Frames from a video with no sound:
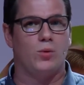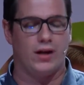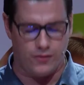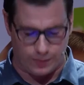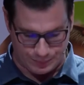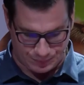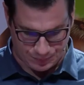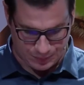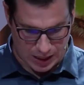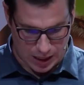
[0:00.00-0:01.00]
with
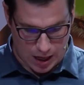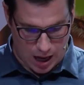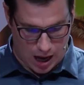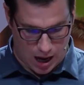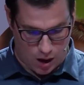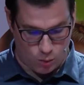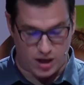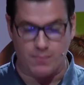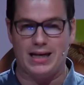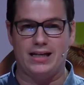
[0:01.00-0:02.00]
uh, were
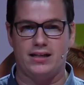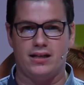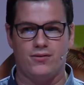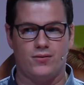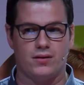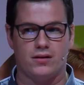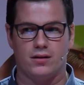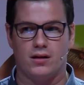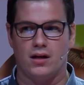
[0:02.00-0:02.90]
completely different.